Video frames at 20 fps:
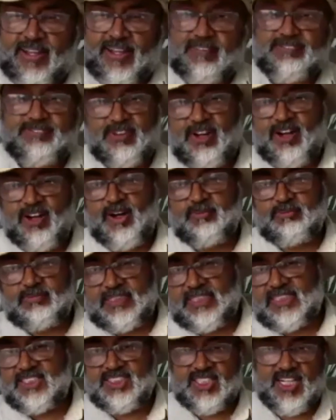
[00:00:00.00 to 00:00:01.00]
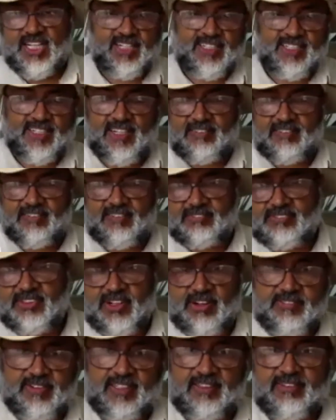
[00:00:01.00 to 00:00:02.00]
from Lijiang, I've
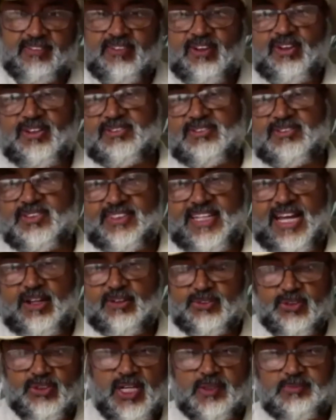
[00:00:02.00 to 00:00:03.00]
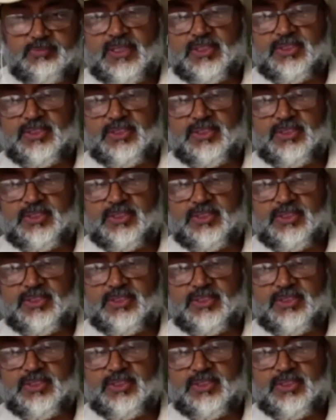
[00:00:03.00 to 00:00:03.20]
driven down to Kathmandu.